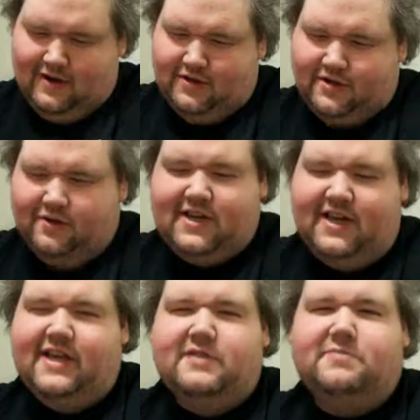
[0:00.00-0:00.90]
Don't take
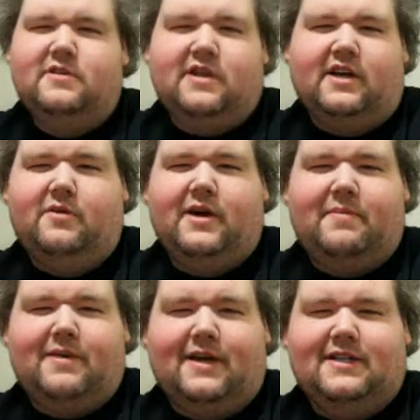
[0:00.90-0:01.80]
his music away
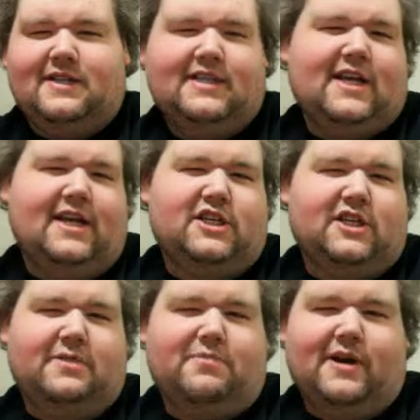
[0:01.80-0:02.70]
because it's
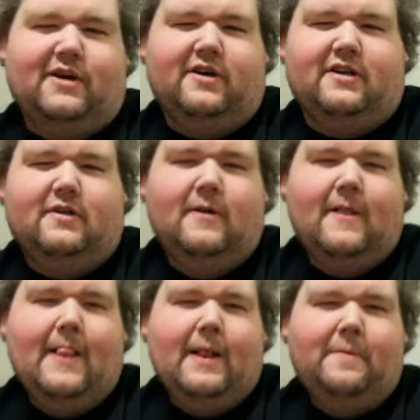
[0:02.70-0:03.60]
actually pretty good.
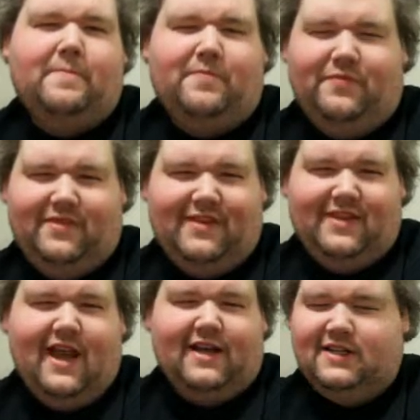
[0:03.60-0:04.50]
Yeah, just take him.
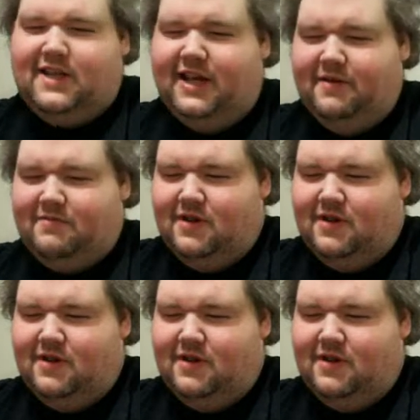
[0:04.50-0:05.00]
Yeah, just take him.